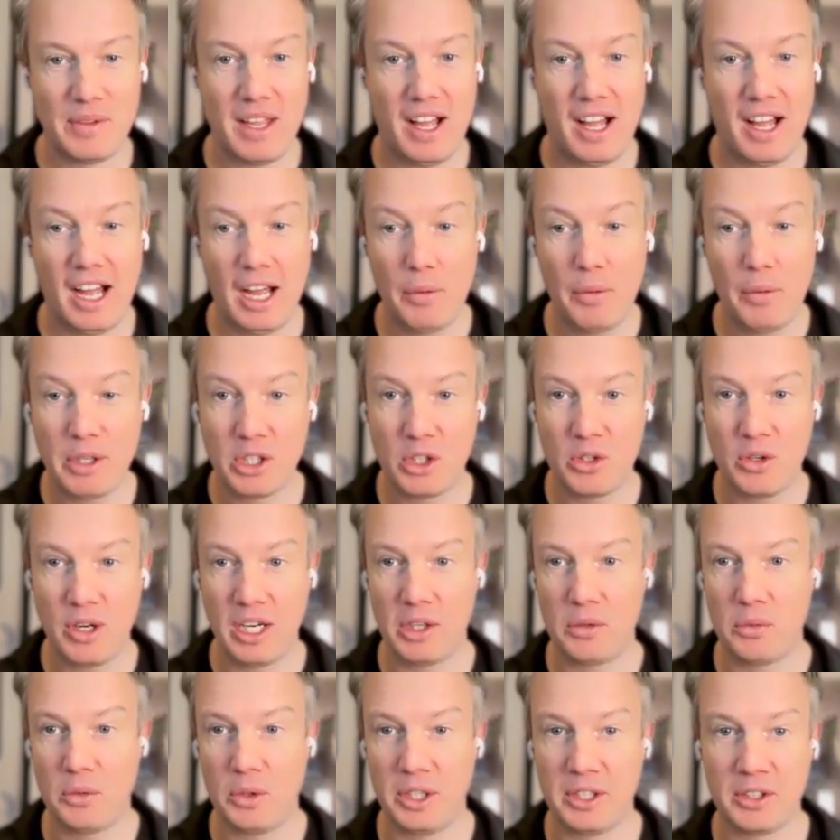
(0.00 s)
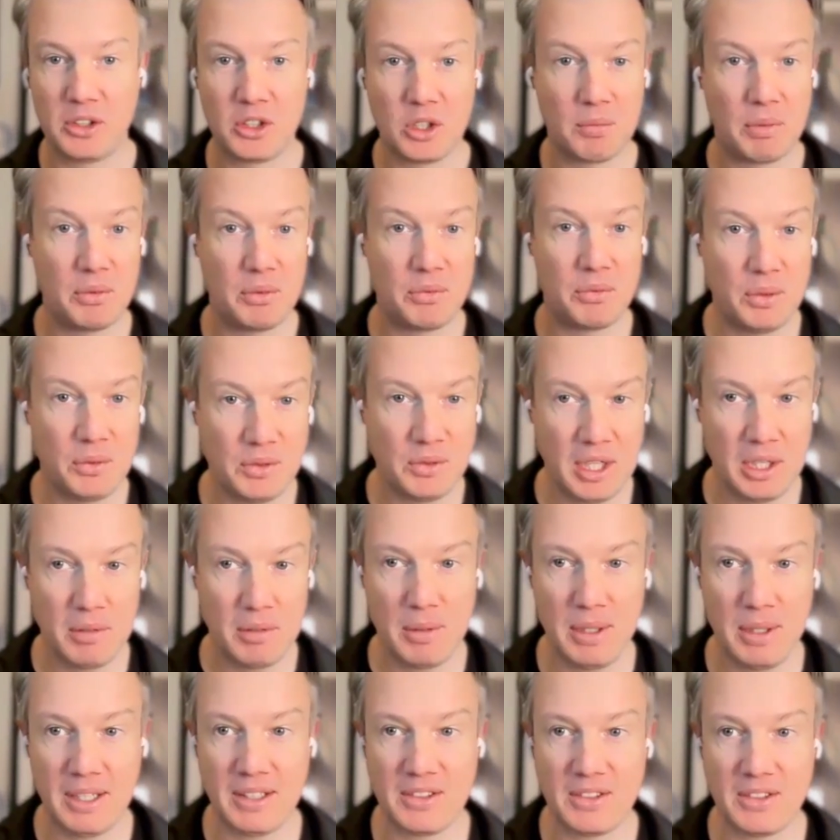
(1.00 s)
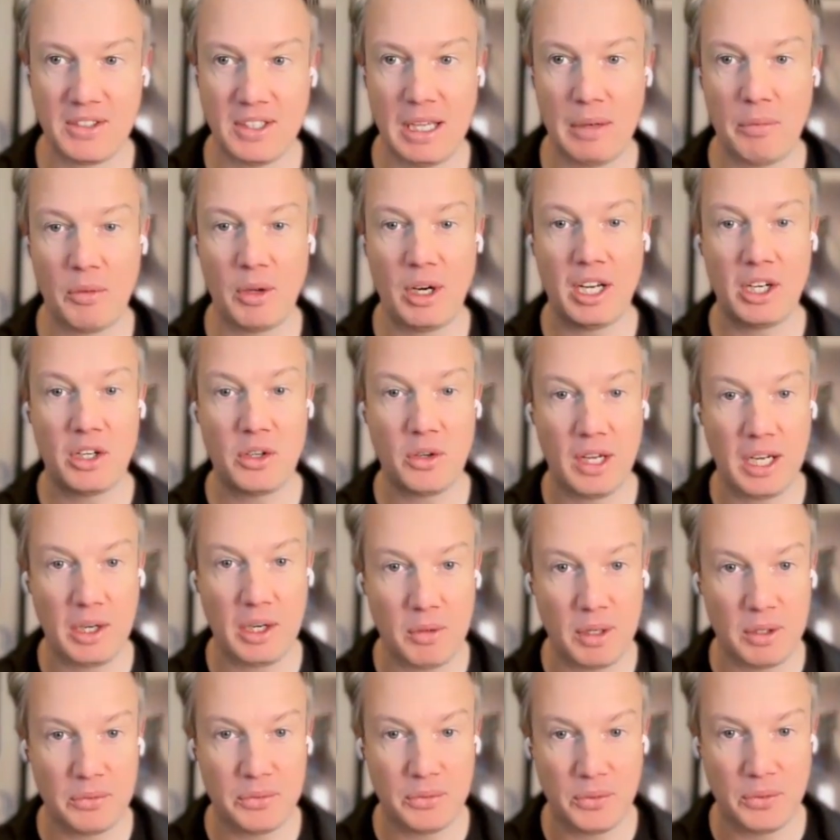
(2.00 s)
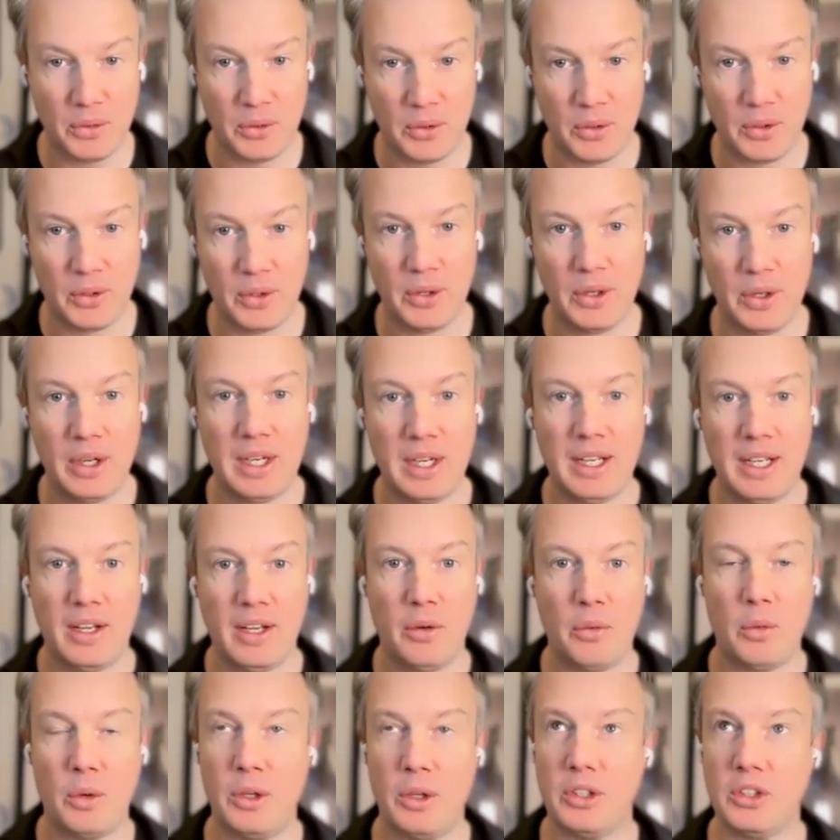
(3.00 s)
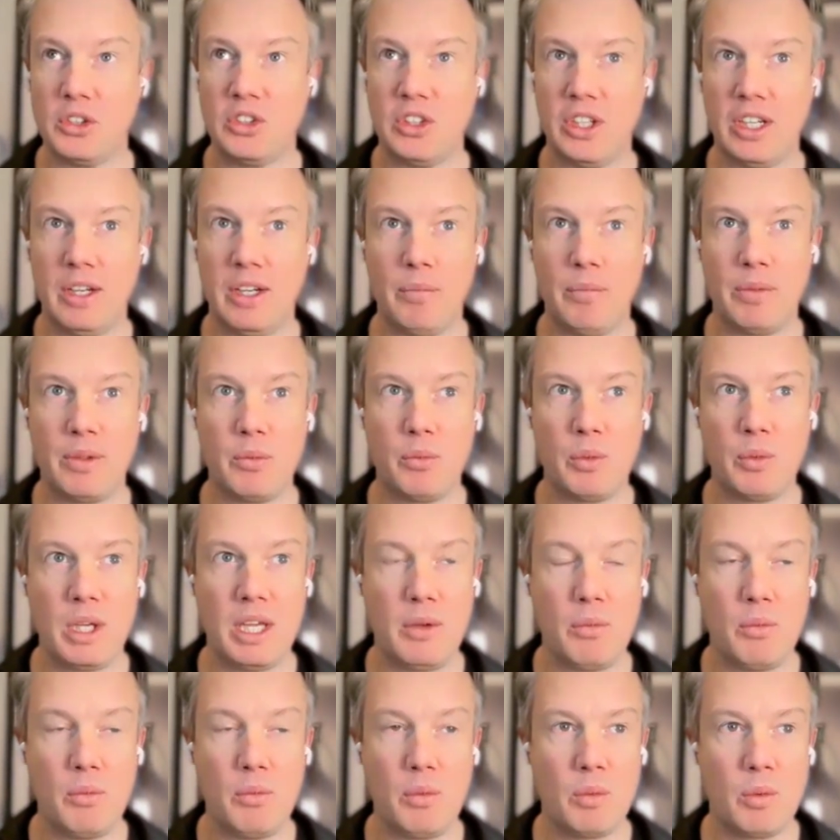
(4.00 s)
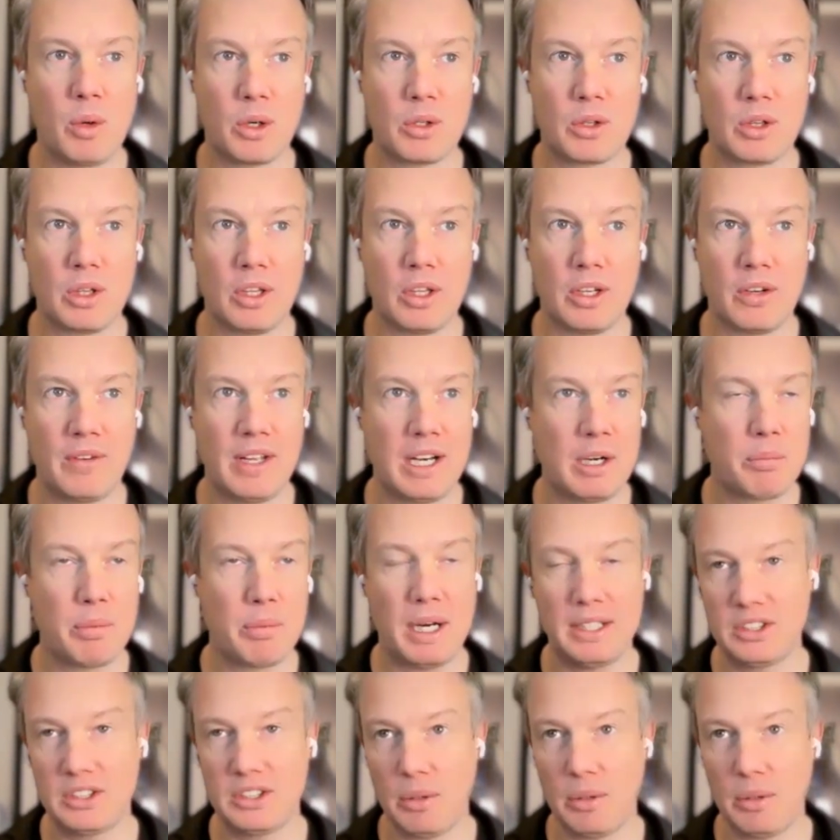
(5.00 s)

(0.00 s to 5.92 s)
I went and created one. It took me 15 minutes. And what I created one for was we work with a lot of enterprise